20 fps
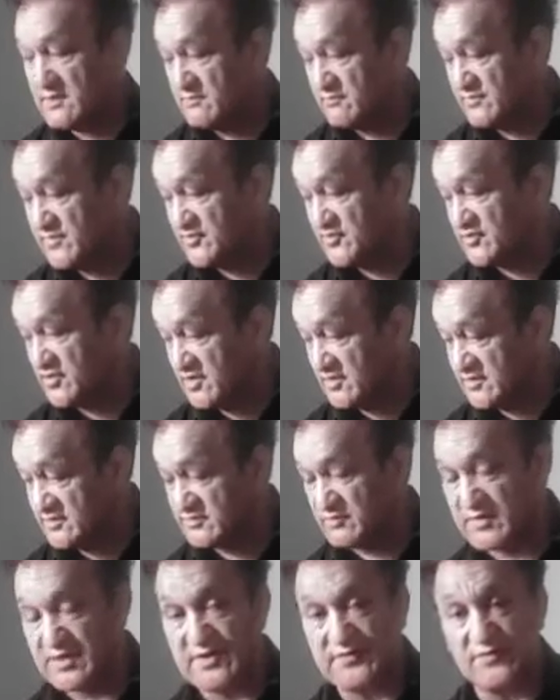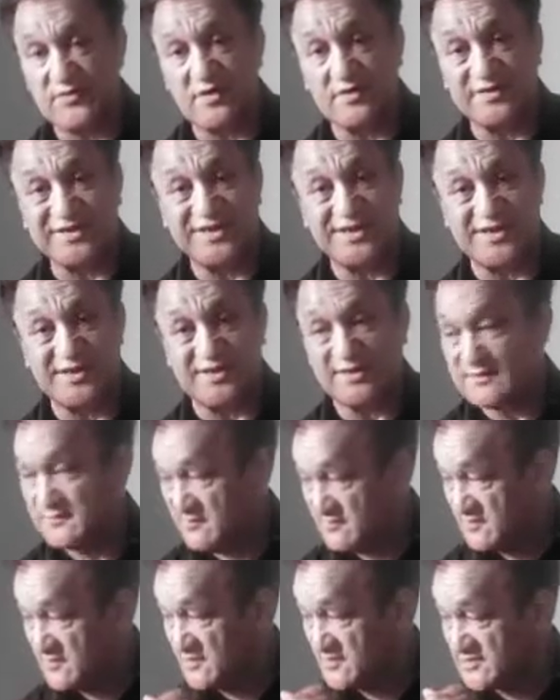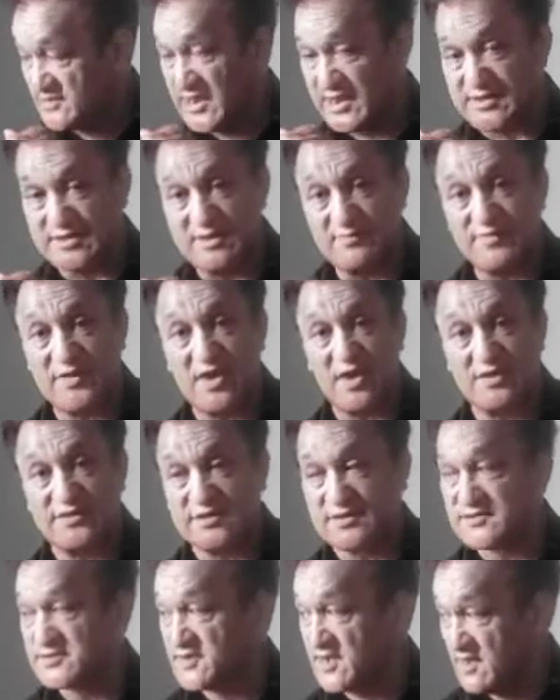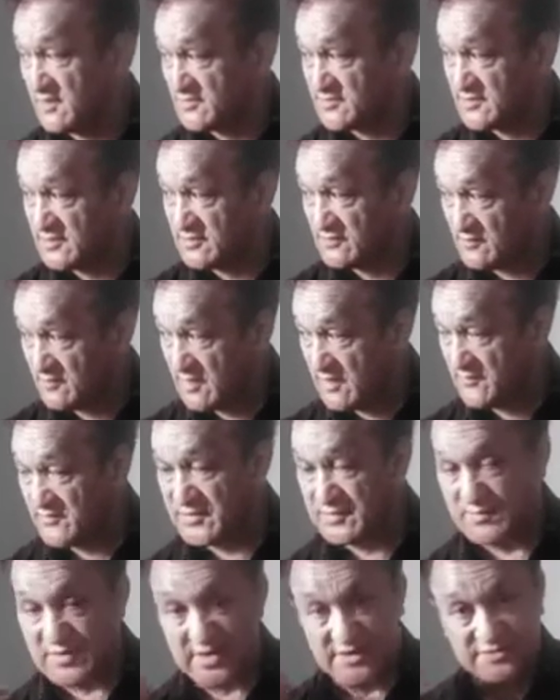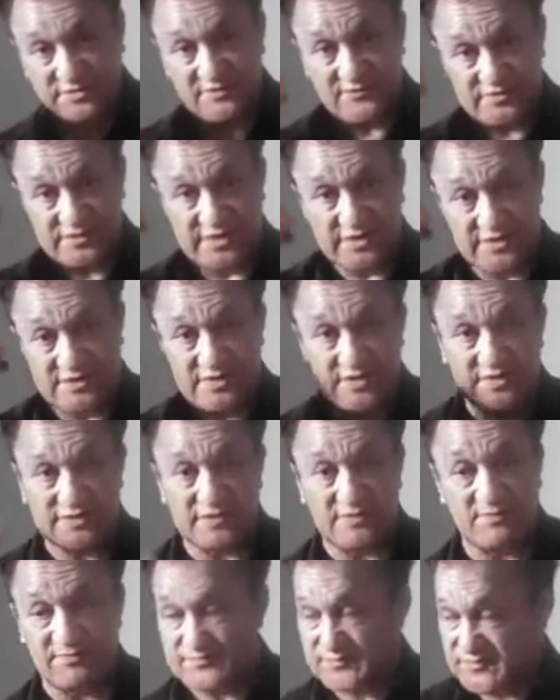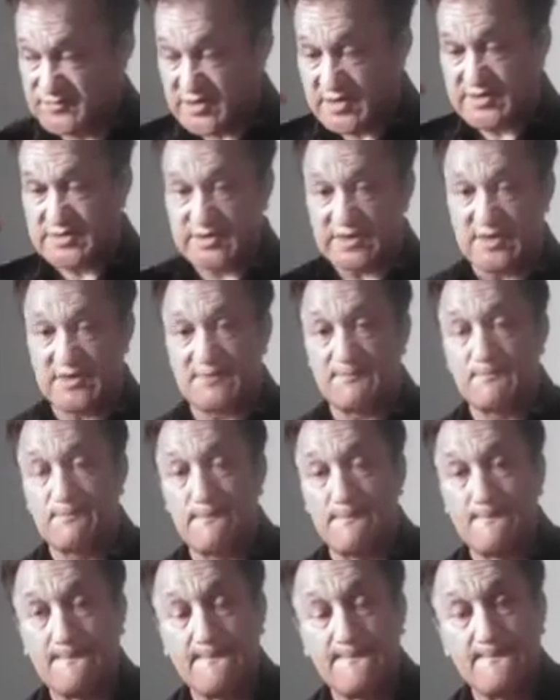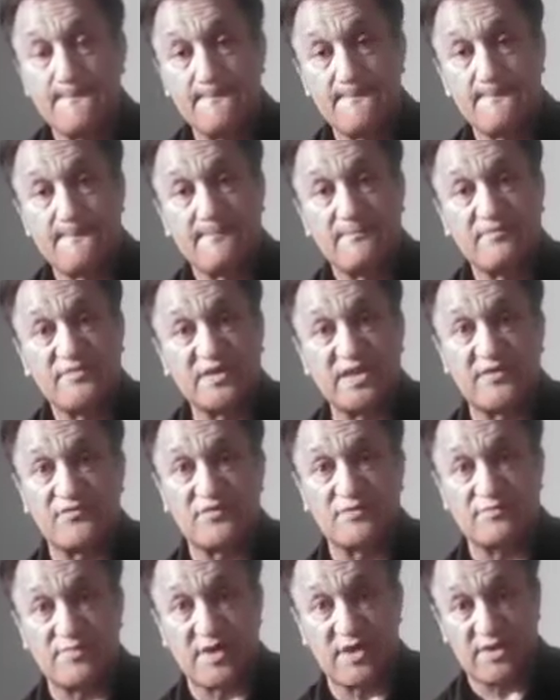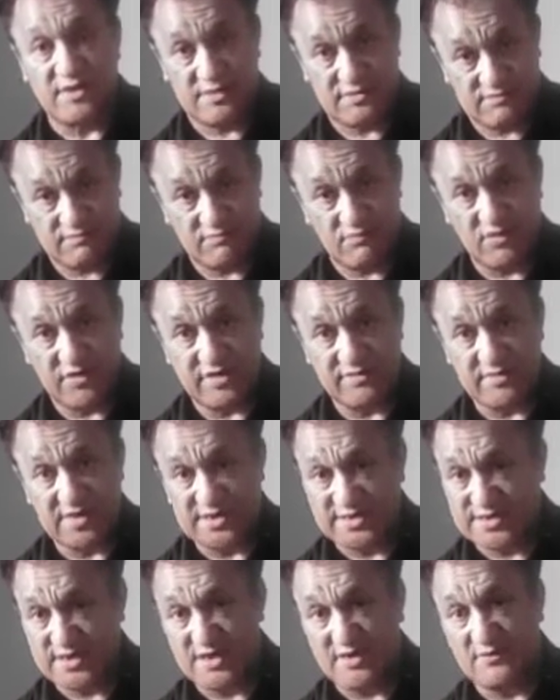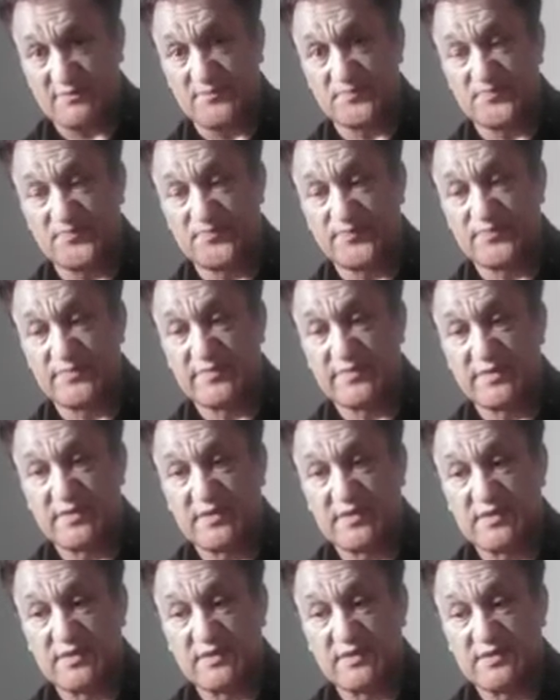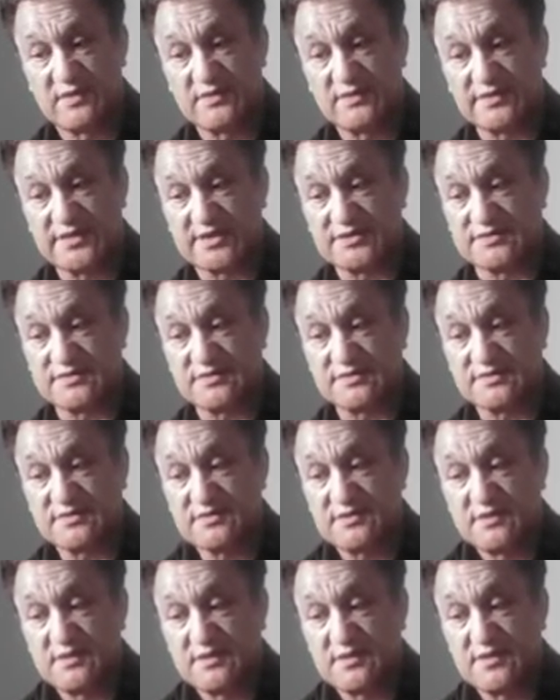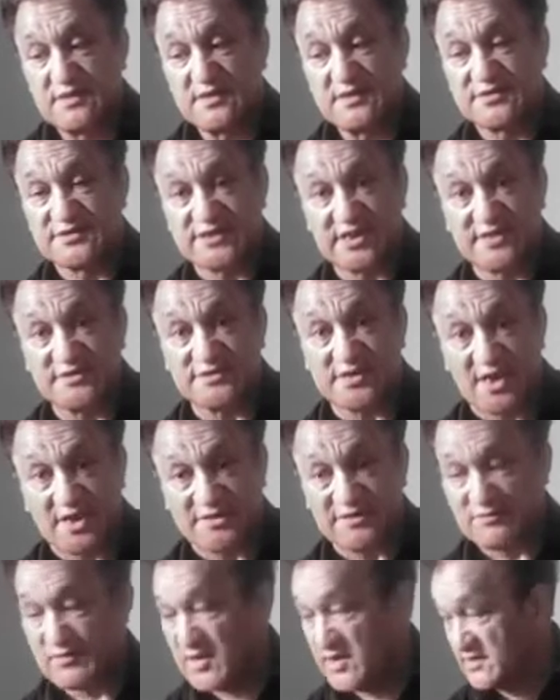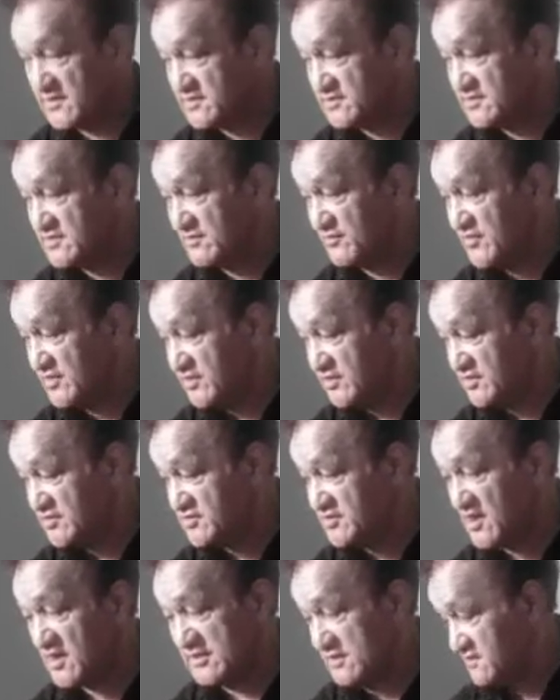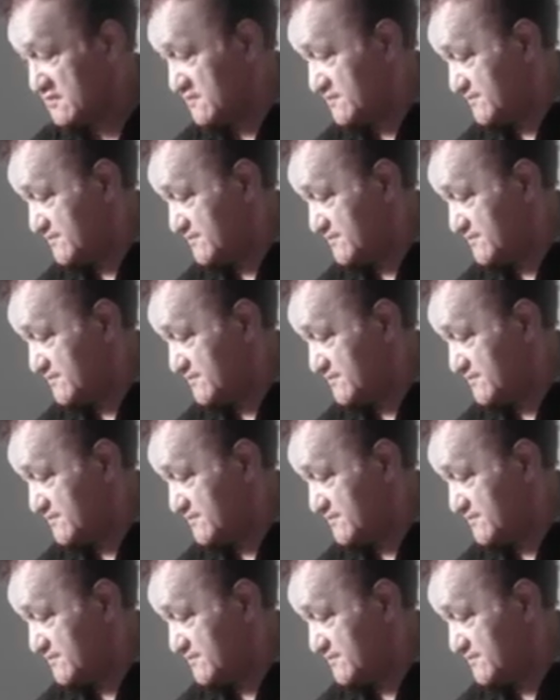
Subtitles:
besides what I've got here, stacked up behind this couch and all over the place over there and at the side here, given by Mohi Manukau. That says otherwise. The British title